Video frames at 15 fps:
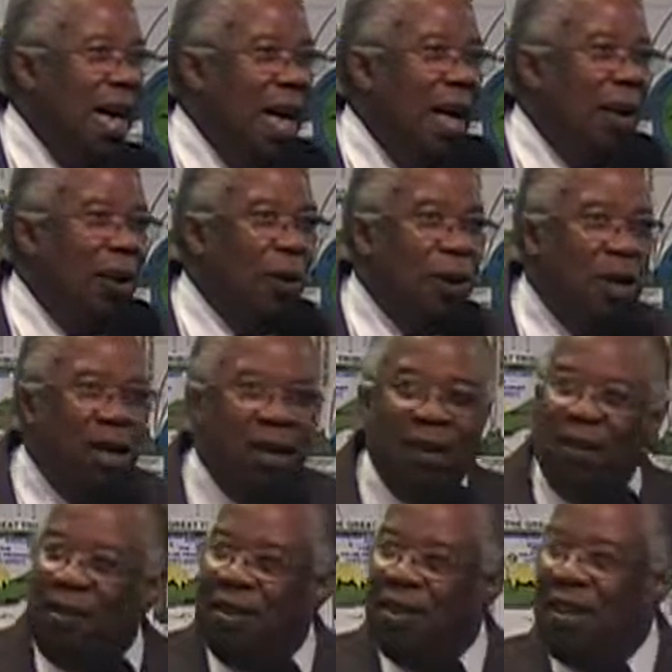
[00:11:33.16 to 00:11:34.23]

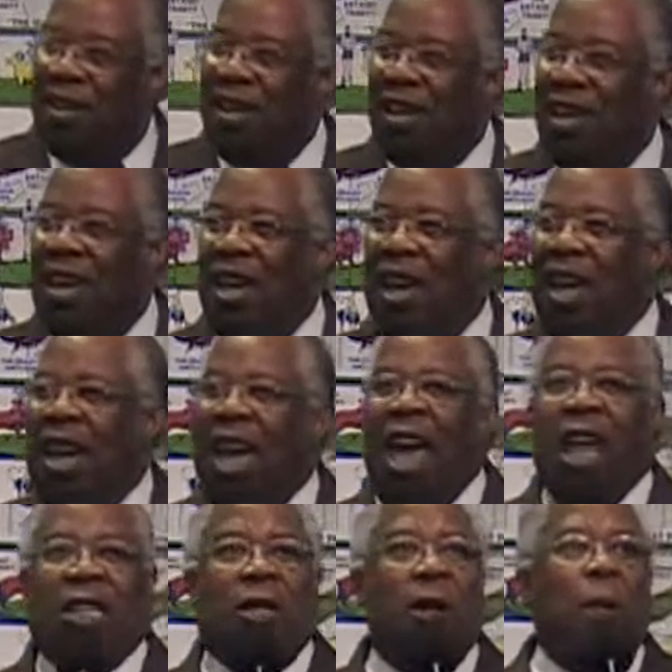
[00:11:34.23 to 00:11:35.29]
Hallelujah. Yeah.
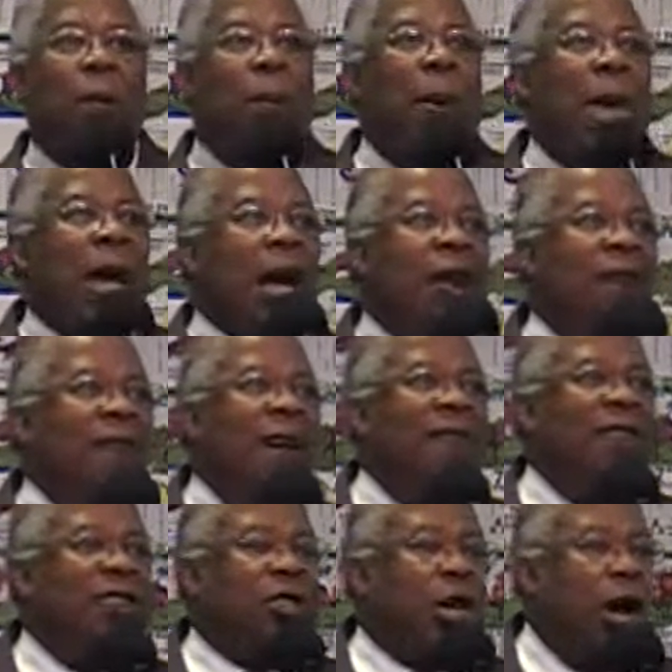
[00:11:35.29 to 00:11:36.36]
It's bigger
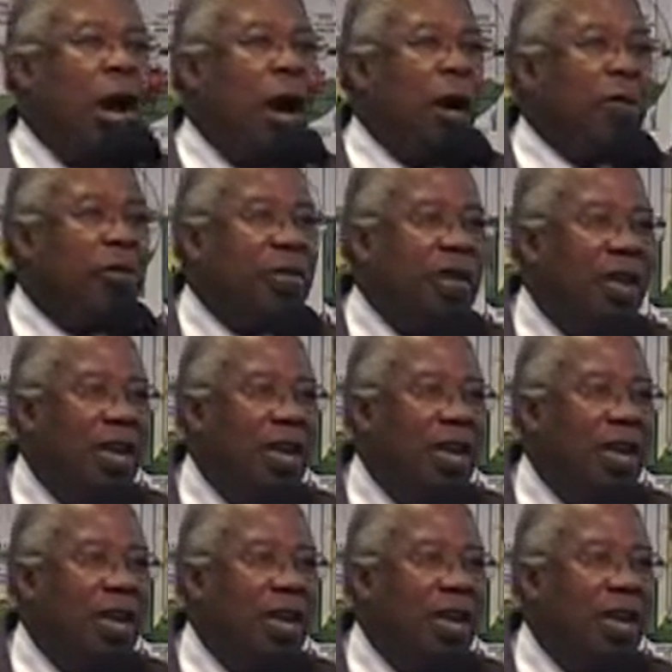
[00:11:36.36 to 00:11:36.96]
than this earth.